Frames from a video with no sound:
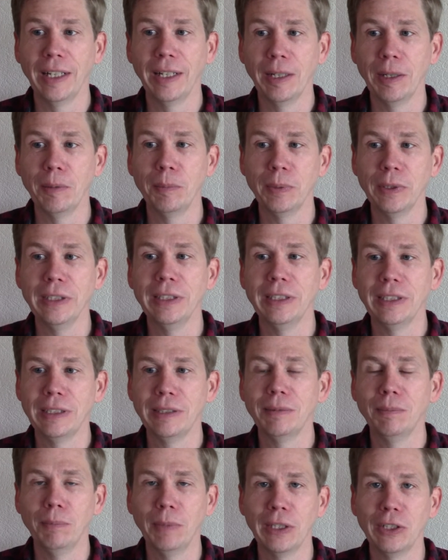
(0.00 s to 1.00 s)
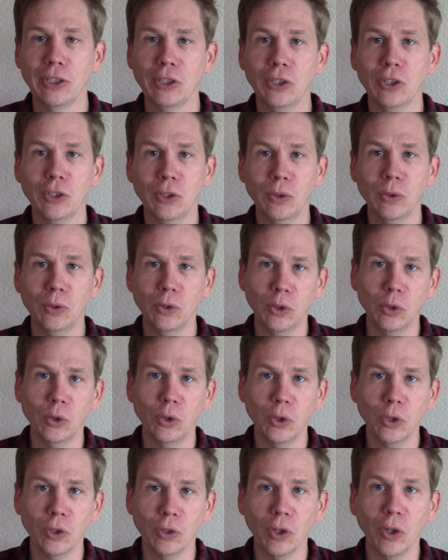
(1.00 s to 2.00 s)
please make sure you
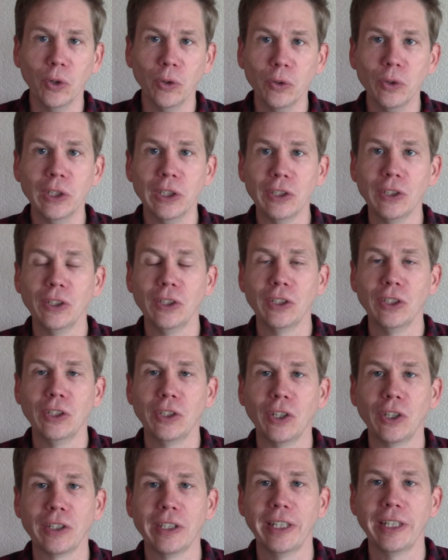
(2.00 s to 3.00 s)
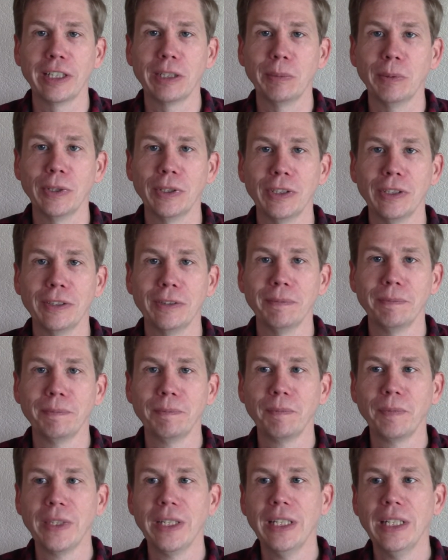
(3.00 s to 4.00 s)
do your own research and talk to experts.
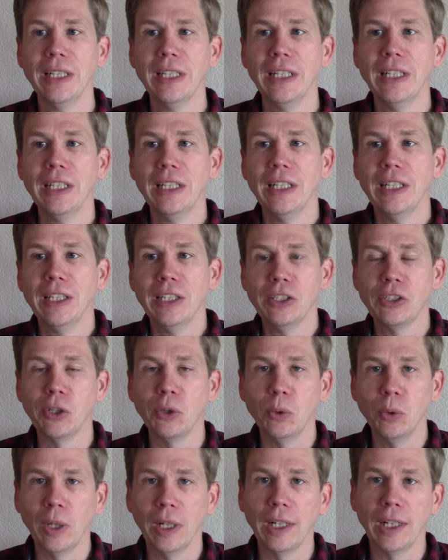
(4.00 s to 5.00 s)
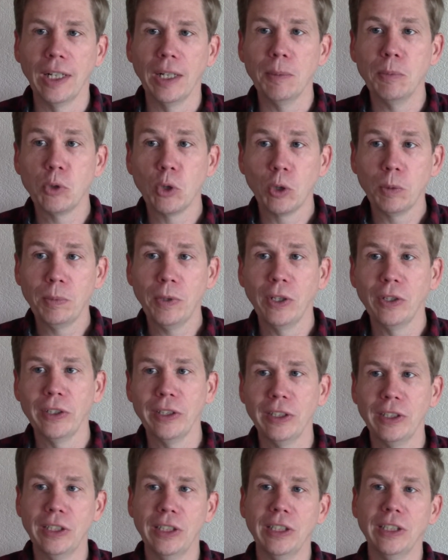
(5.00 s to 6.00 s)
So absorbed
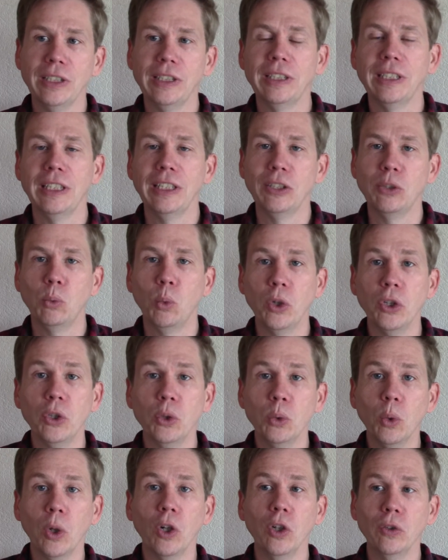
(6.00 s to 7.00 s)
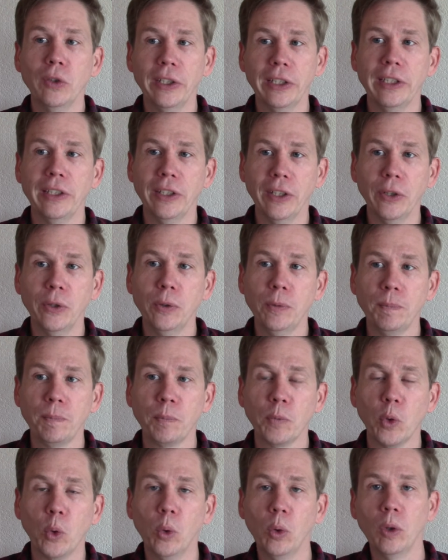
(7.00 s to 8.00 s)
knowledge is what you already know,
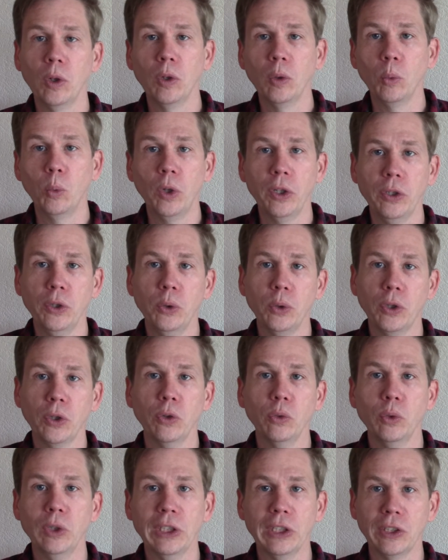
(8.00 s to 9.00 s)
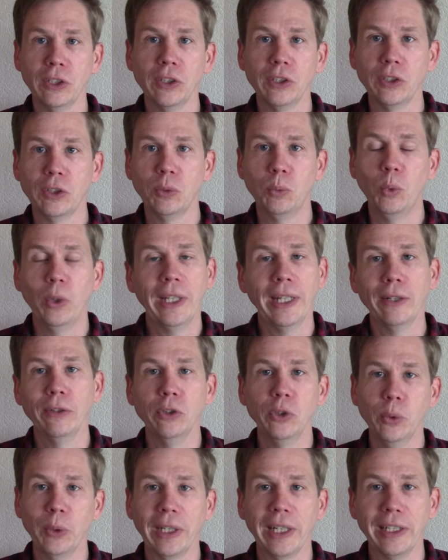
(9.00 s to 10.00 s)
or what you can research without
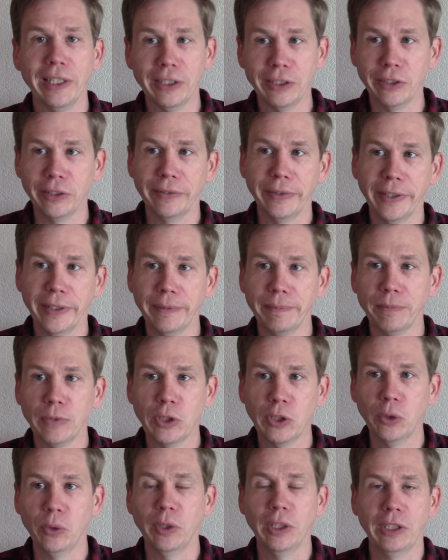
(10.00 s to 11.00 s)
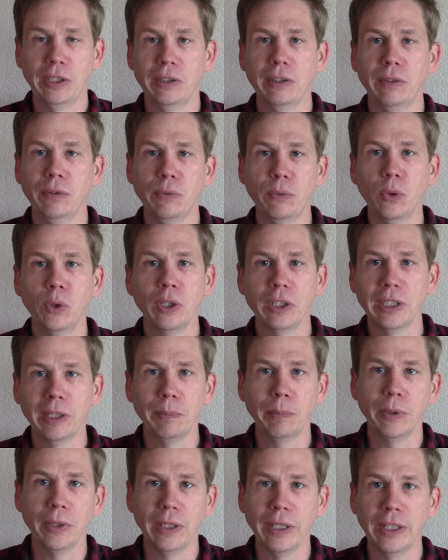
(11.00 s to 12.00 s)
doing any survey. So this is, for
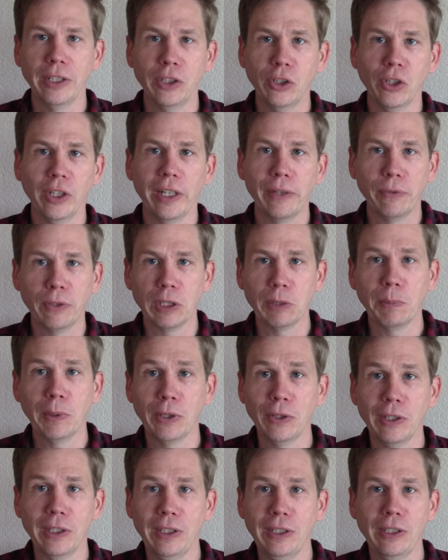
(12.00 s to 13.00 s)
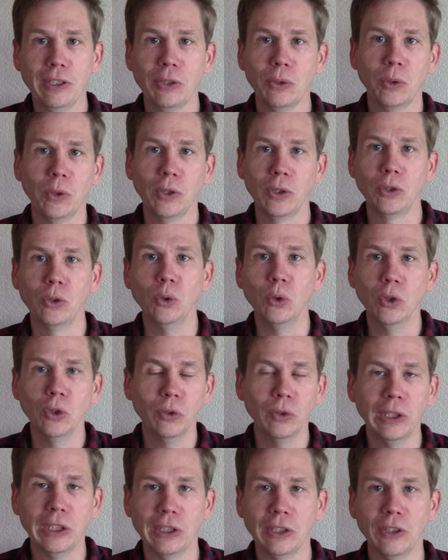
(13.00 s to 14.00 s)
example, your life experience, or Google
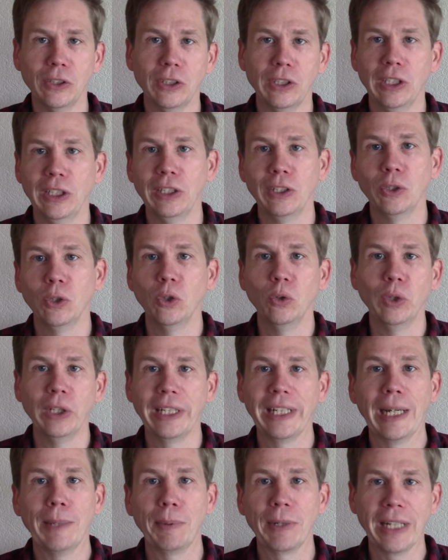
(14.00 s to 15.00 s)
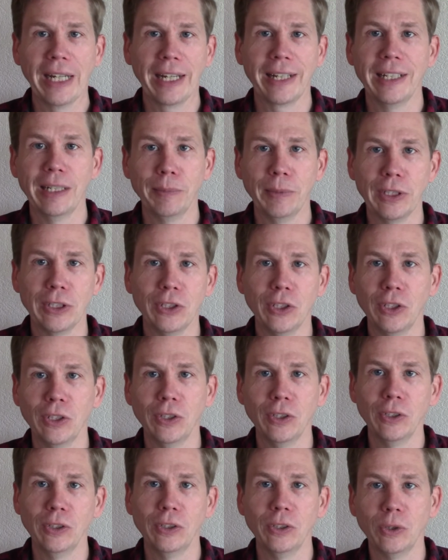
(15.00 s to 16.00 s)
researching, or reading academic
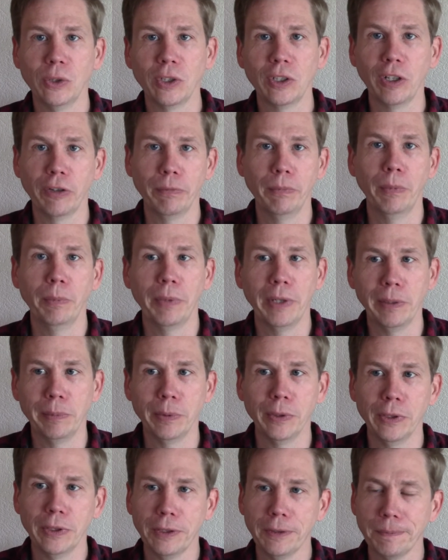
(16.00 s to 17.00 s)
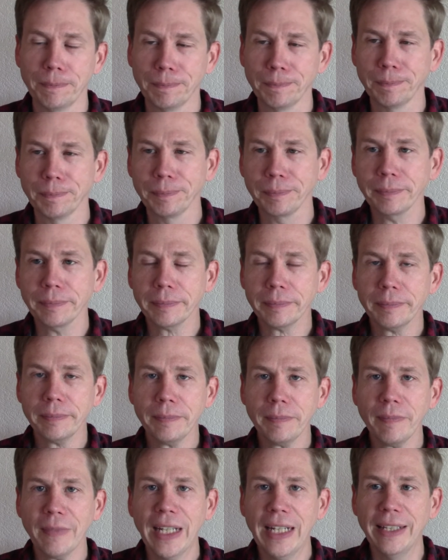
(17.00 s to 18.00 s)
journals, or government papers.
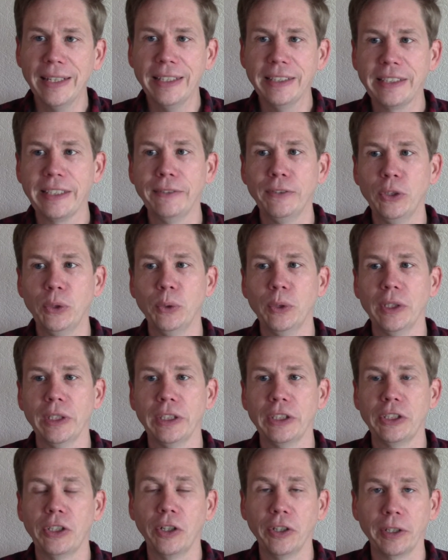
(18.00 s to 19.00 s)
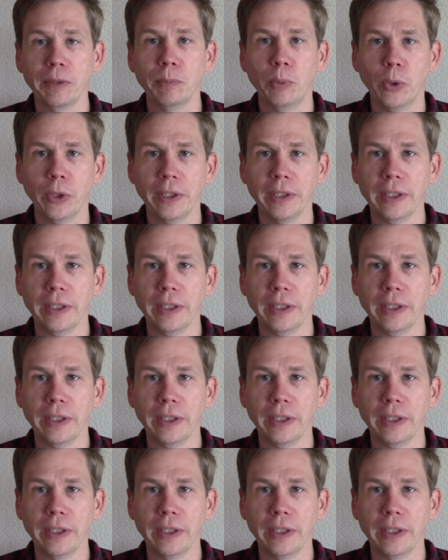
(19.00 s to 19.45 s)
And this gives you a starting point.